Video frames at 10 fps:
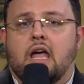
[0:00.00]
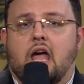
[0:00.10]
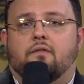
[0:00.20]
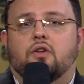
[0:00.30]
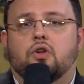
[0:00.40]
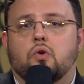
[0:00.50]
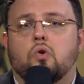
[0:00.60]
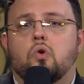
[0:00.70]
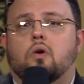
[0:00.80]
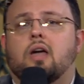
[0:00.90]
If
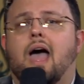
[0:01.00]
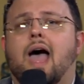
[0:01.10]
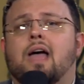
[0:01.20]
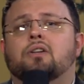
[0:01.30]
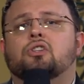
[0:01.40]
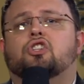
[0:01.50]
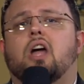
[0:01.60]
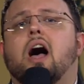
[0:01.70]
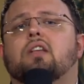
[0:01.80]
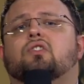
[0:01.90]
you can
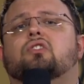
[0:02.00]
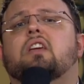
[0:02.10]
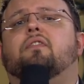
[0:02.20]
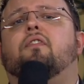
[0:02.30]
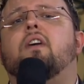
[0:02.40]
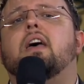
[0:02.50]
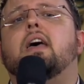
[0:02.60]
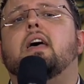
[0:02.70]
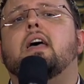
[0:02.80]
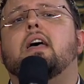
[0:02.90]
just see
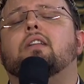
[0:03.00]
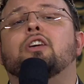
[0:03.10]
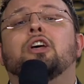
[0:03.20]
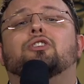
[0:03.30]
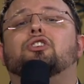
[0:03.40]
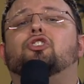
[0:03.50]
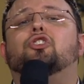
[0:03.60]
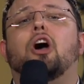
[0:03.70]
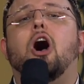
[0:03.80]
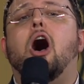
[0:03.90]
fit to
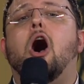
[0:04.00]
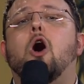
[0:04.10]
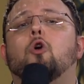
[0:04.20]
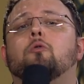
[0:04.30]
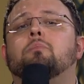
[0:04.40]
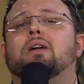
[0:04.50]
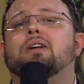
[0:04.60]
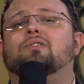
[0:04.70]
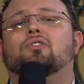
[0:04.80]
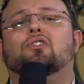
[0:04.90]
show
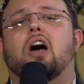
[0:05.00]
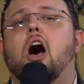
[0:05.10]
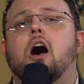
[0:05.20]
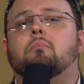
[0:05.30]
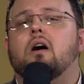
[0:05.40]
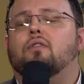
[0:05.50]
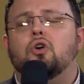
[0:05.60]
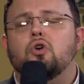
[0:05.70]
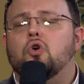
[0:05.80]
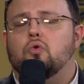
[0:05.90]
me some of
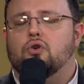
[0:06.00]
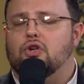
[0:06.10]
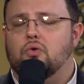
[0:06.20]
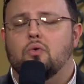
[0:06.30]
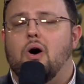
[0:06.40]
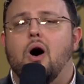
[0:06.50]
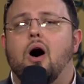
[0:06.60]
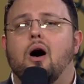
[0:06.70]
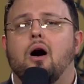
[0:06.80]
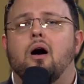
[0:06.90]
who you
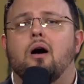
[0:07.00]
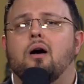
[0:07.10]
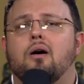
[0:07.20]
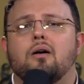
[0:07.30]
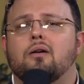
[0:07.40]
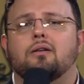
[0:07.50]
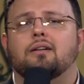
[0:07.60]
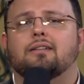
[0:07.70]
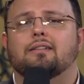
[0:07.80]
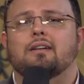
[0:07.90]
are,
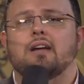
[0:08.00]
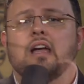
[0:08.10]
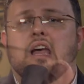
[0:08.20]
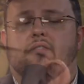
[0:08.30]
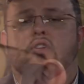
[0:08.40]
if